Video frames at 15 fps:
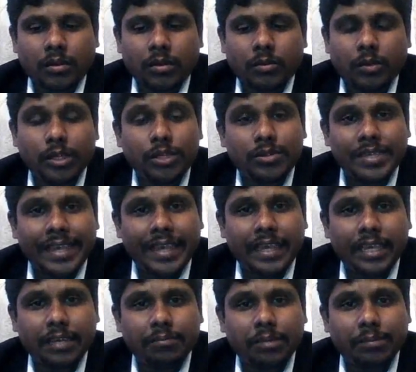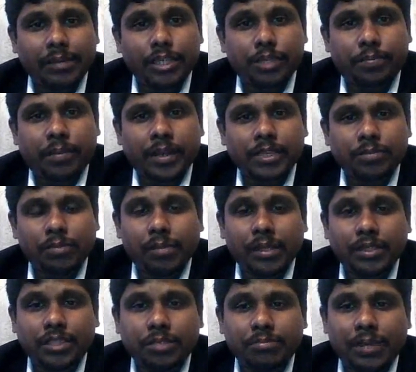When you say EMM, Enterprise
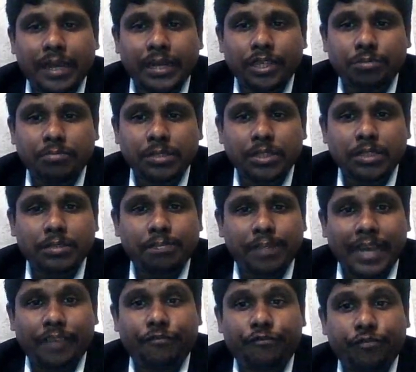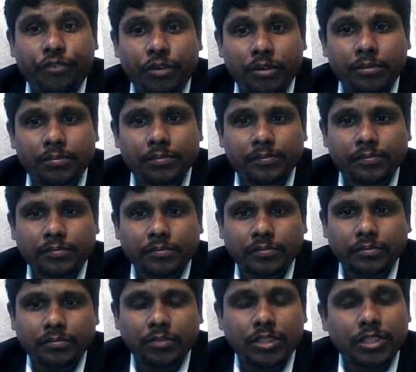Mobility Management Platform,
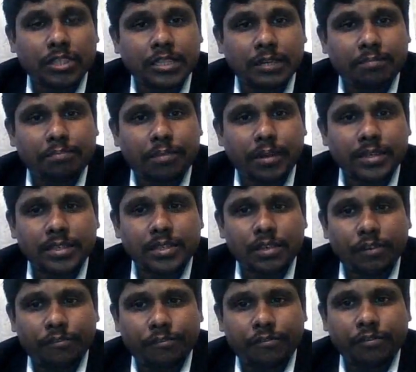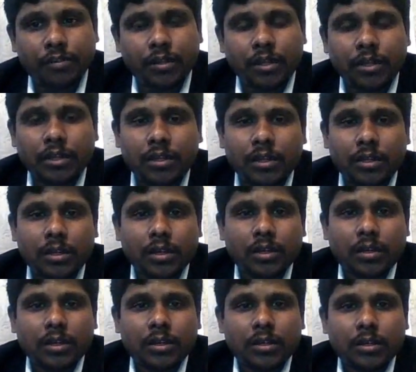which comprises of
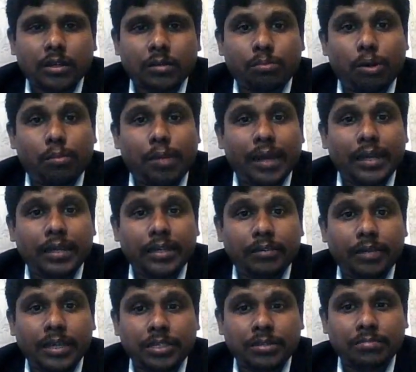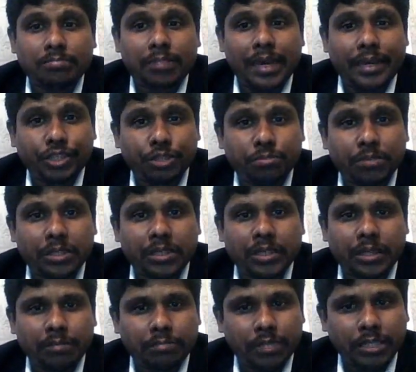Mobile Device Management
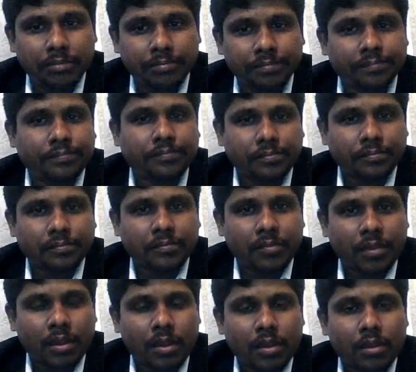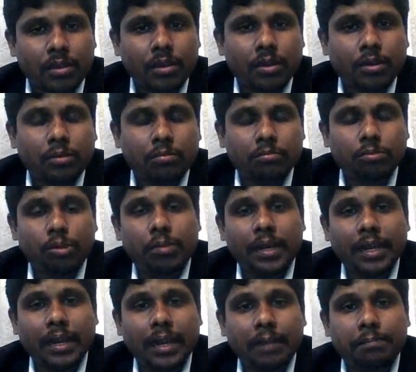MDM,
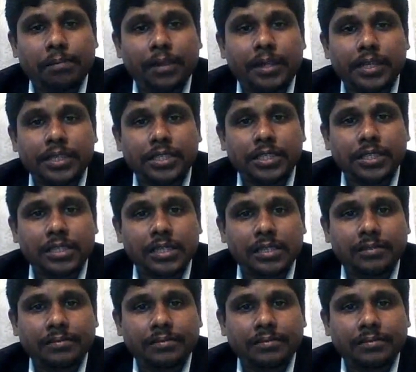Mobile Application